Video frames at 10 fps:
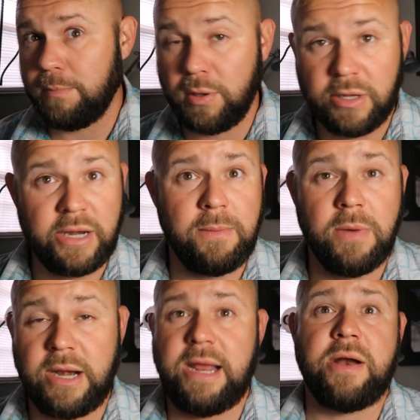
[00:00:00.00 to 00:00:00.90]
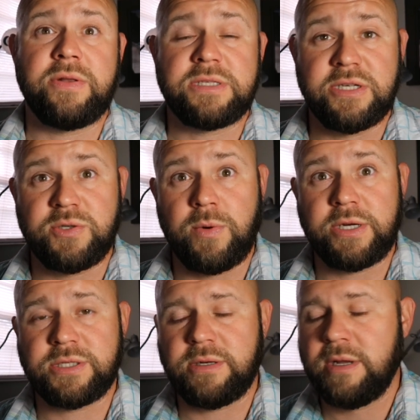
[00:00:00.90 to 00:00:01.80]
pull any money out of the
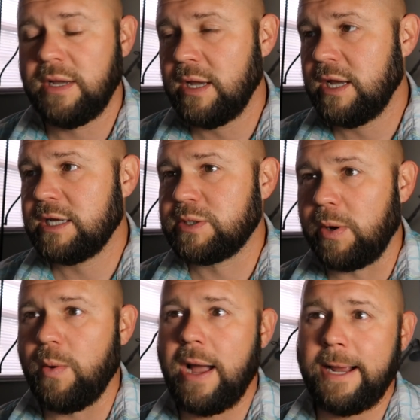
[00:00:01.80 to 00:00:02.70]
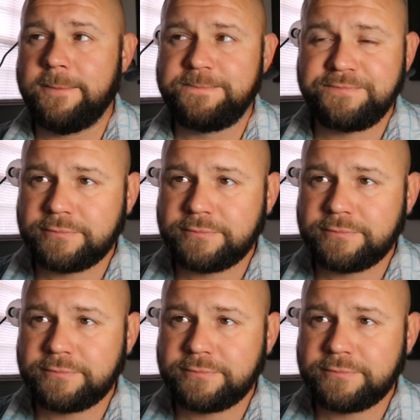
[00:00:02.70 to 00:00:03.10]
situation. So anyway,